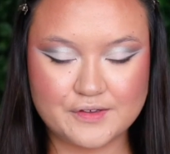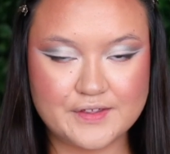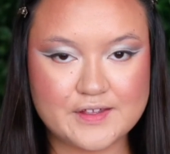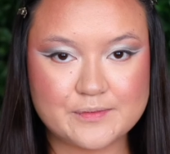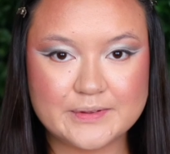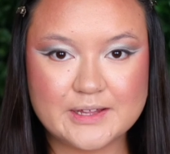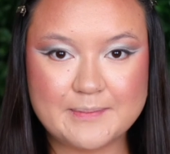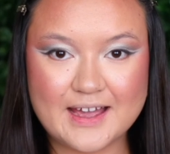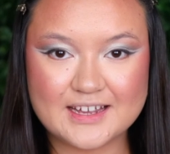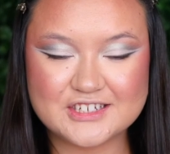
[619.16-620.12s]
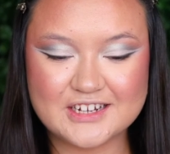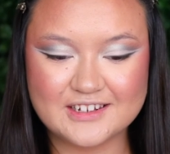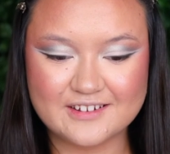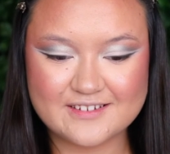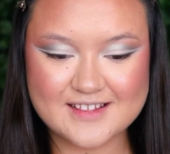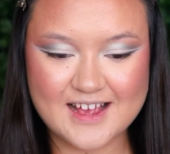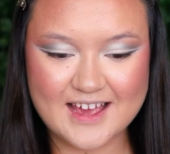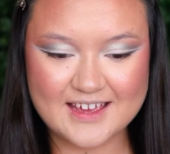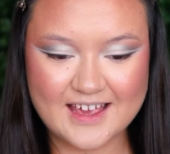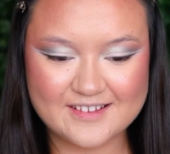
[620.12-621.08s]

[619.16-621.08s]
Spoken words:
So this is what the packaging looks like.